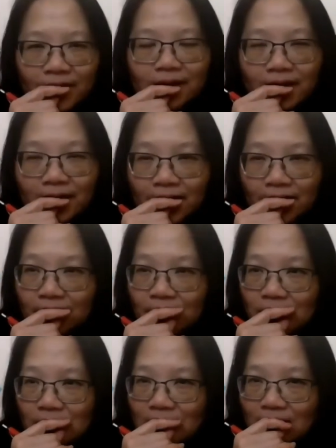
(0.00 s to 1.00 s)
Yeah.
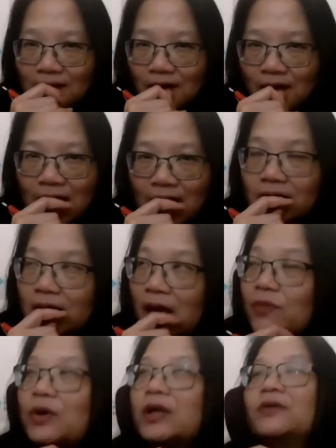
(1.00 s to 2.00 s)

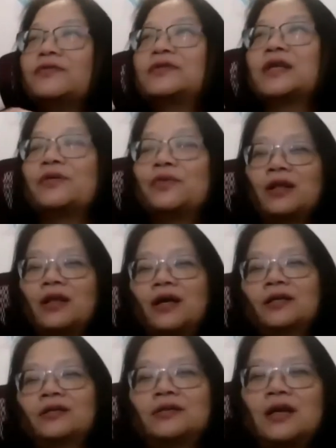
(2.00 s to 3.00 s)
And what if someone
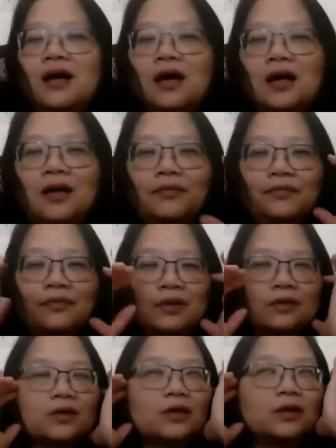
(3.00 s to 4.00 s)
that's
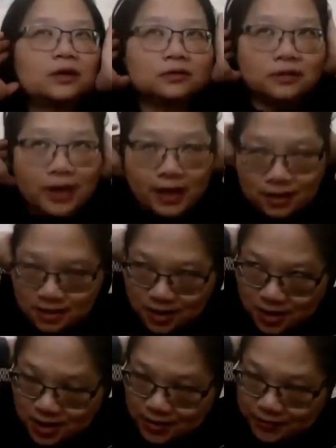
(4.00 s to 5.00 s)
like
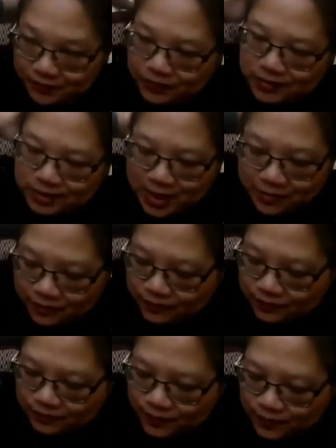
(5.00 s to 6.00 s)

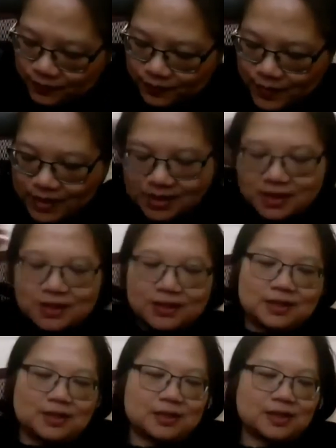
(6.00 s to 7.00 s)
some
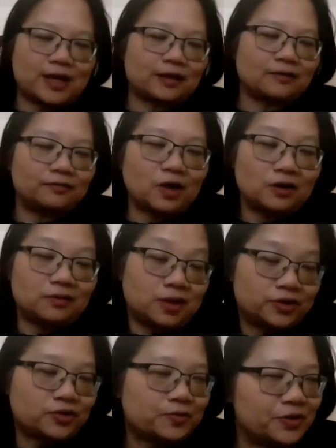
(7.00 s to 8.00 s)
businesses, like
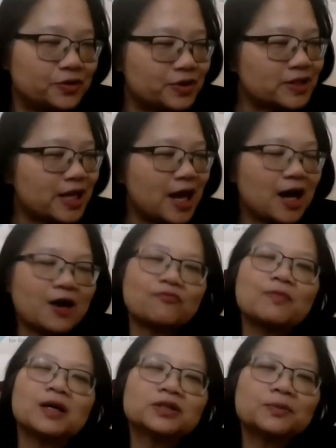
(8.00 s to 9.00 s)
entrepreneurs, they have
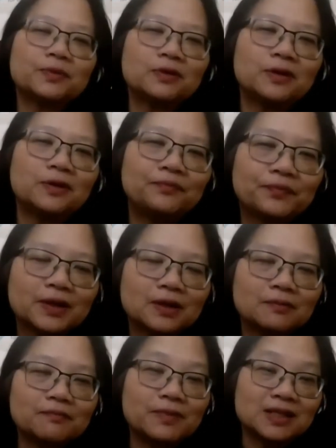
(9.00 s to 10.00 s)
multiple
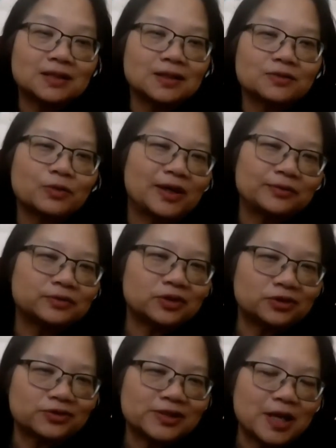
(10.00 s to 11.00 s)
business. Well,
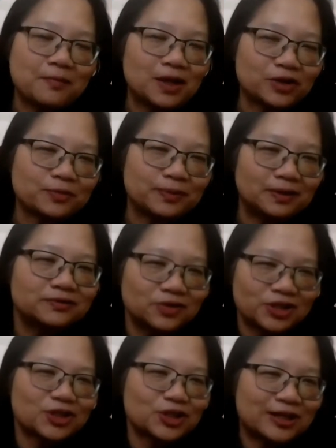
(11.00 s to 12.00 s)
don't say multiple,
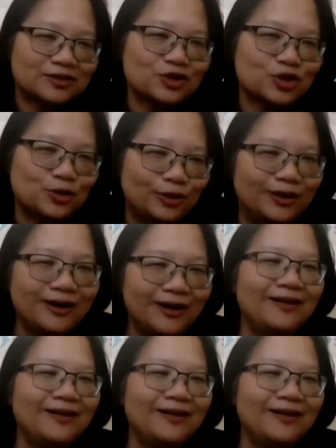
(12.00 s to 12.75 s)
just say two.